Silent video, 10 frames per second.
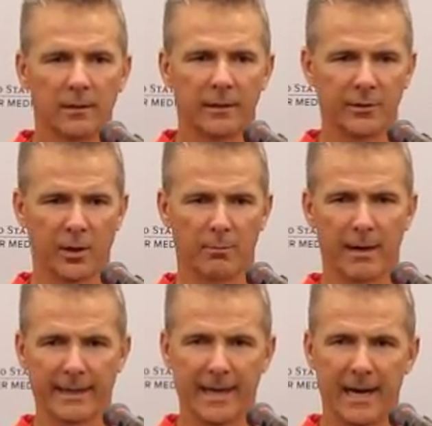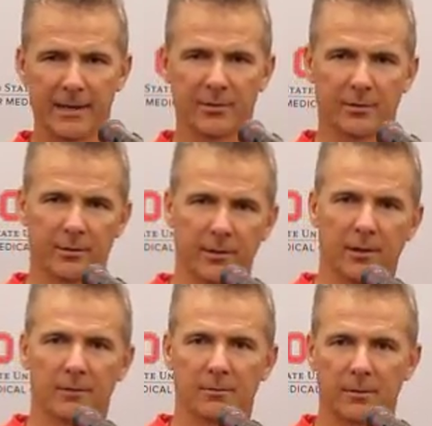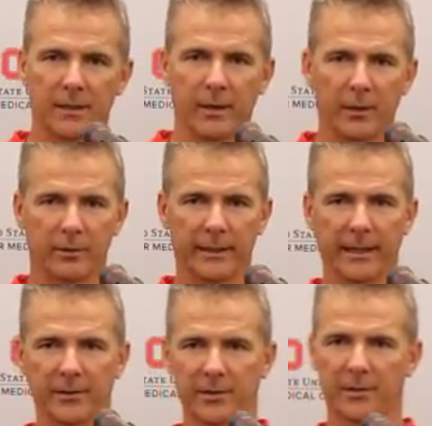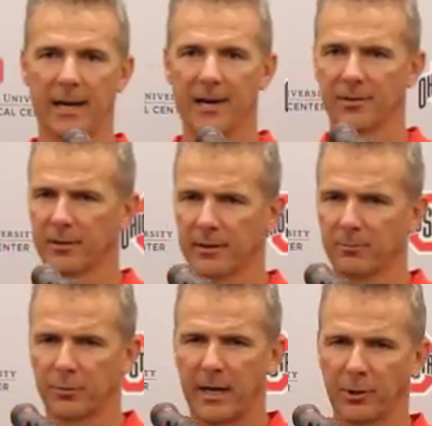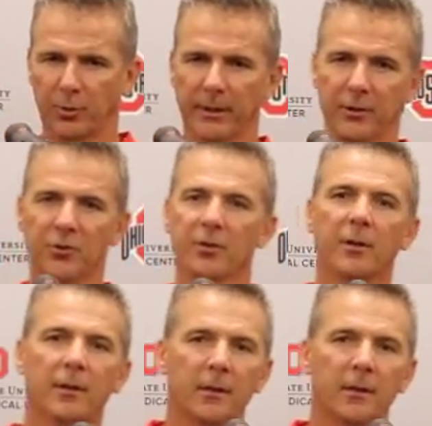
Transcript: these aren't my guys, or, you know, wait till he gets his guys in there, I cringe.